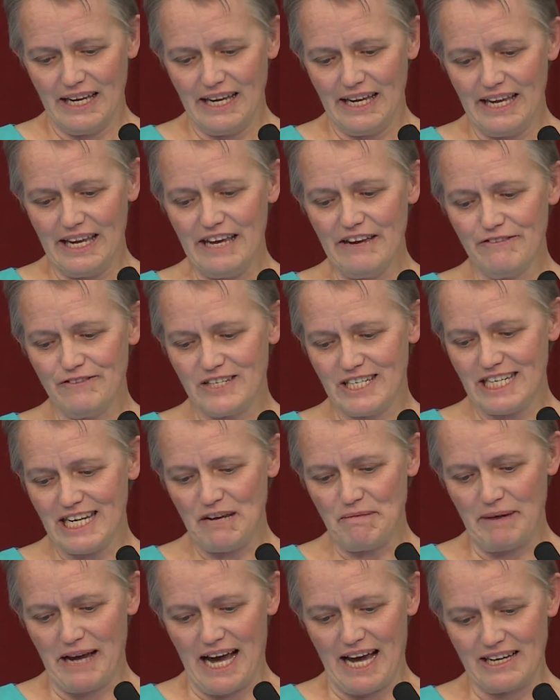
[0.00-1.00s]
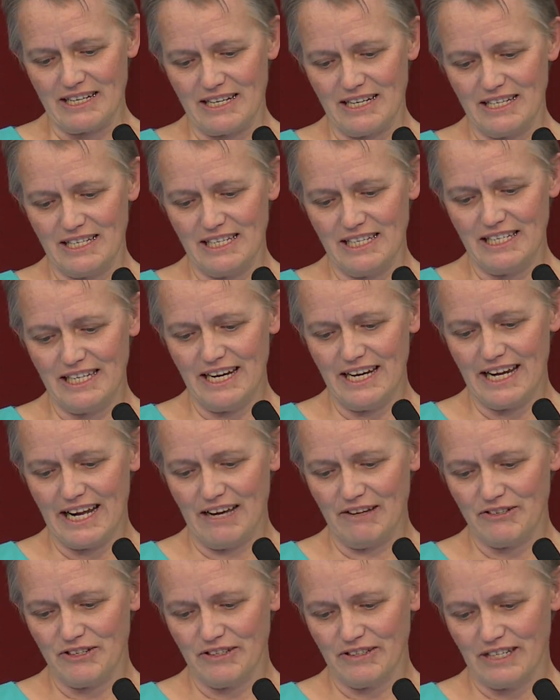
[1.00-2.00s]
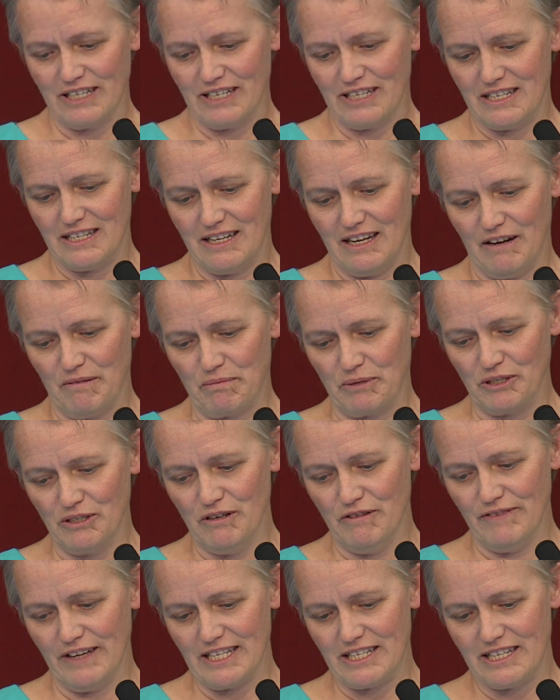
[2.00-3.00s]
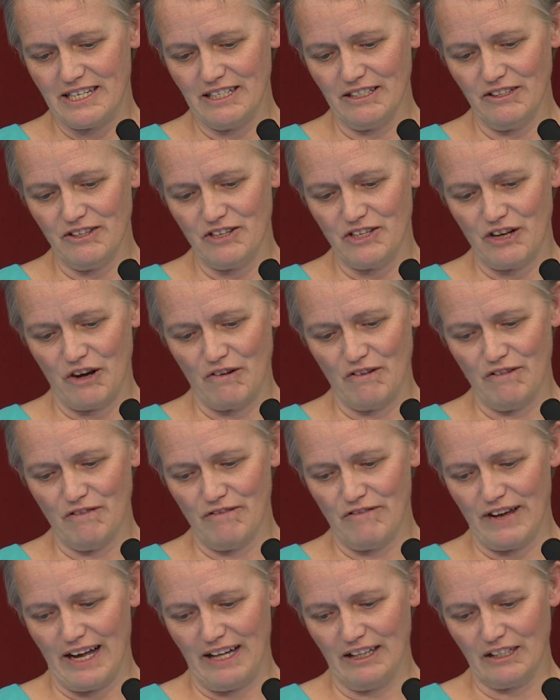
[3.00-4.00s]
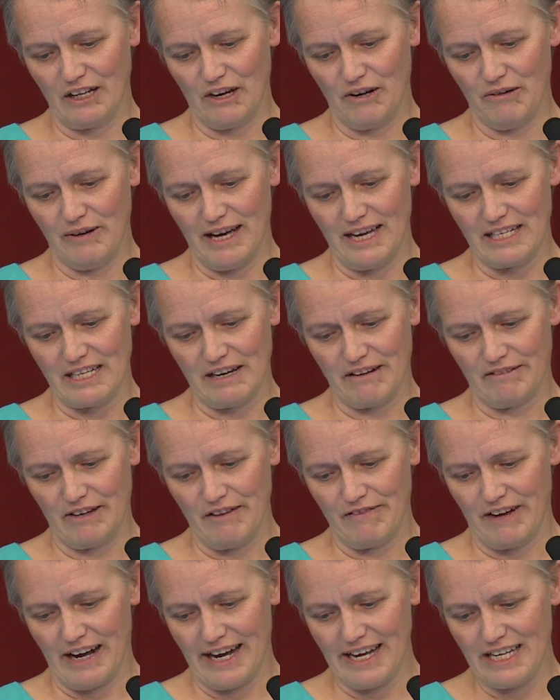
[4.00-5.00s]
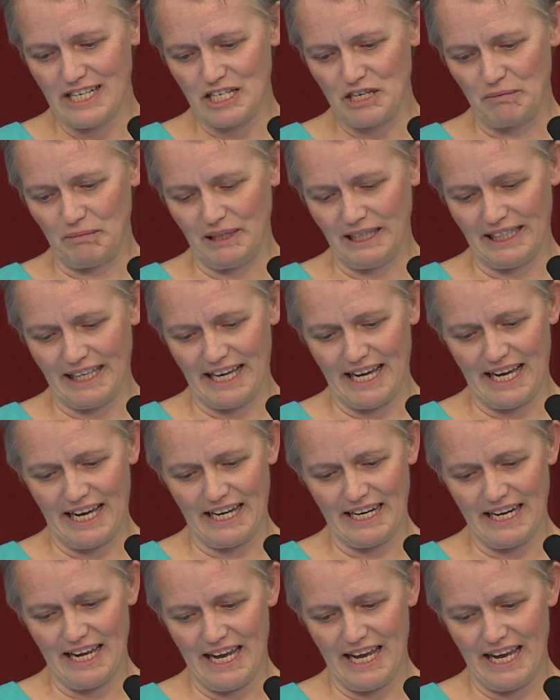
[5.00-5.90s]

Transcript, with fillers: If C passes, the City Council can approve and still zone Vallco as a revised plan,